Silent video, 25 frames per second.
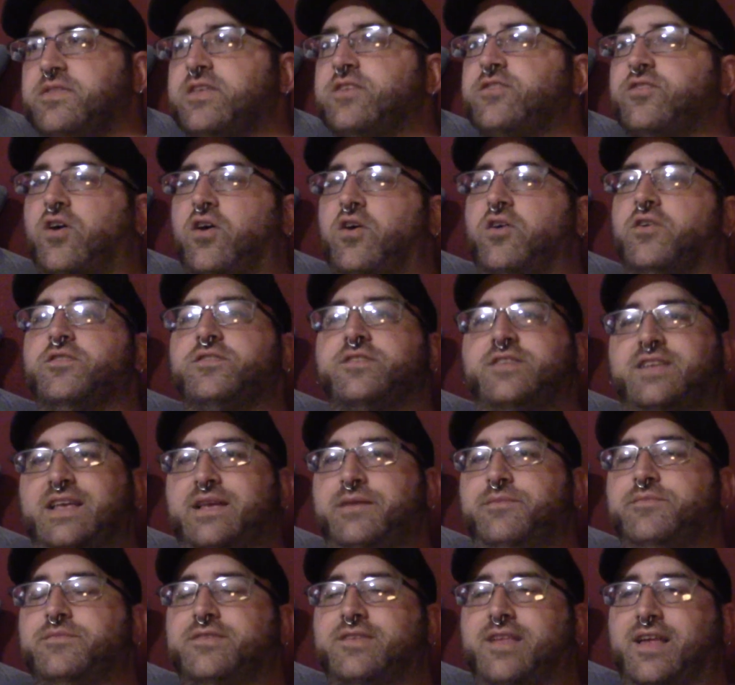this all
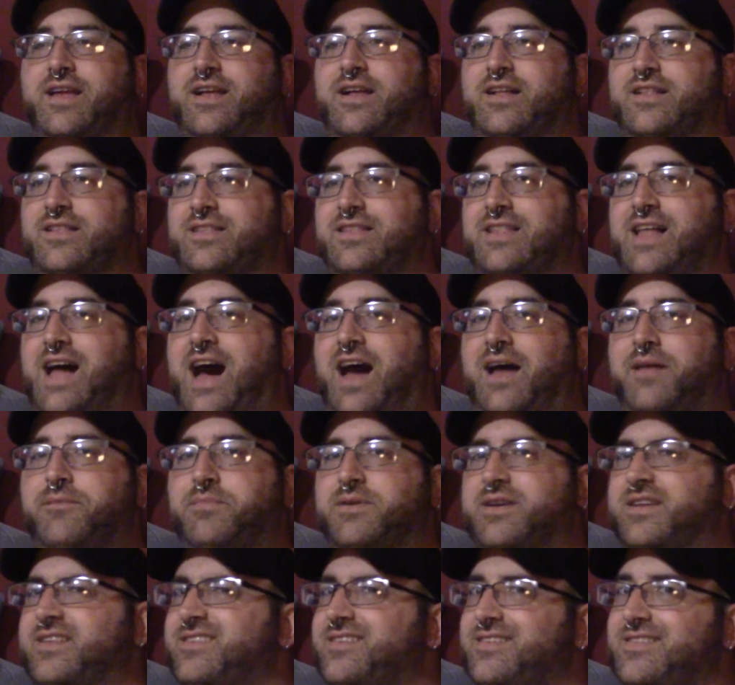seems like a lot,
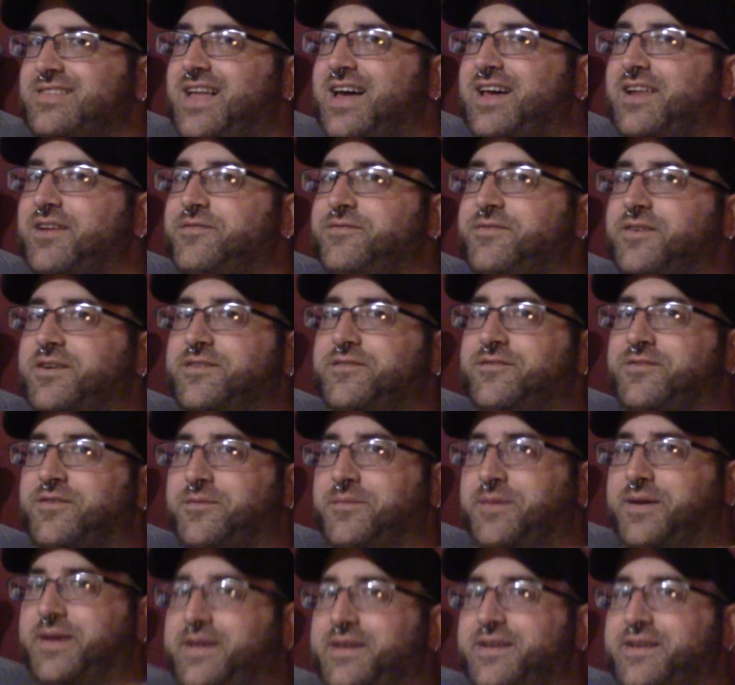but it's a lot of fun for me.